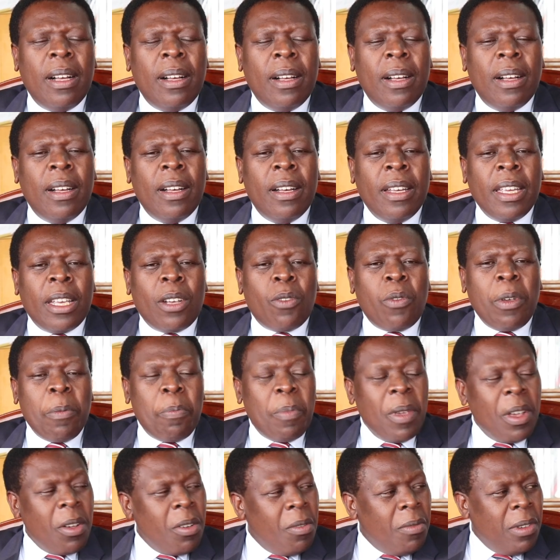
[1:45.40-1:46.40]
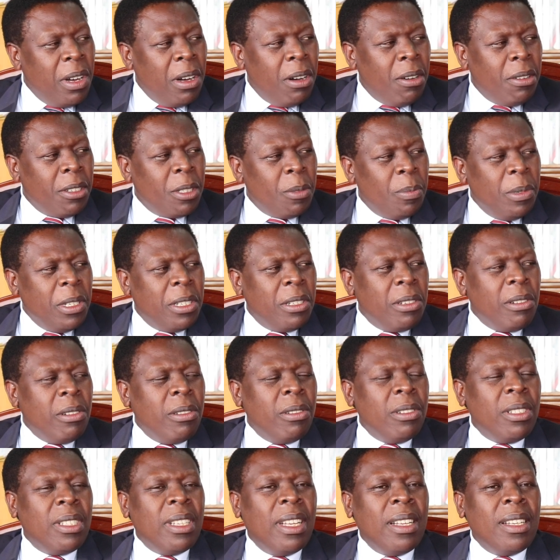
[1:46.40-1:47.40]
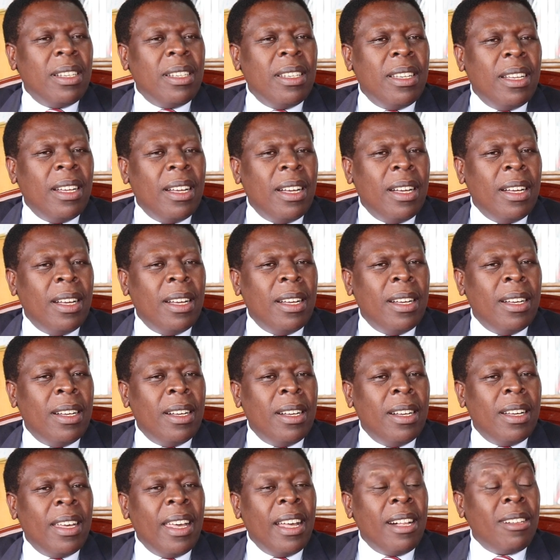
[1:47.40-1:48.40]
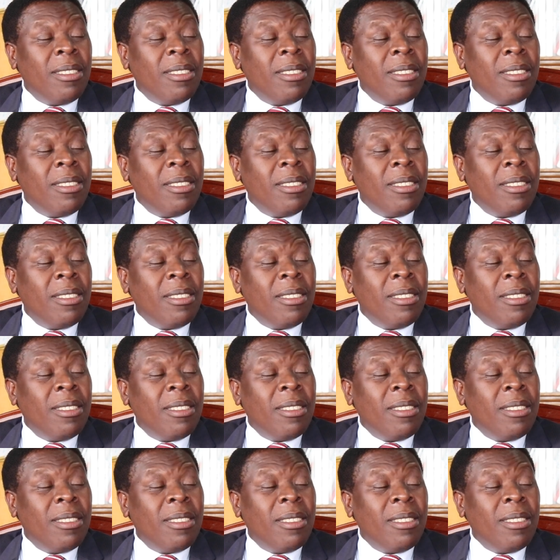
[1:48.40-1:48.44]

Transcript: uh, equipping of our hospitals and uh,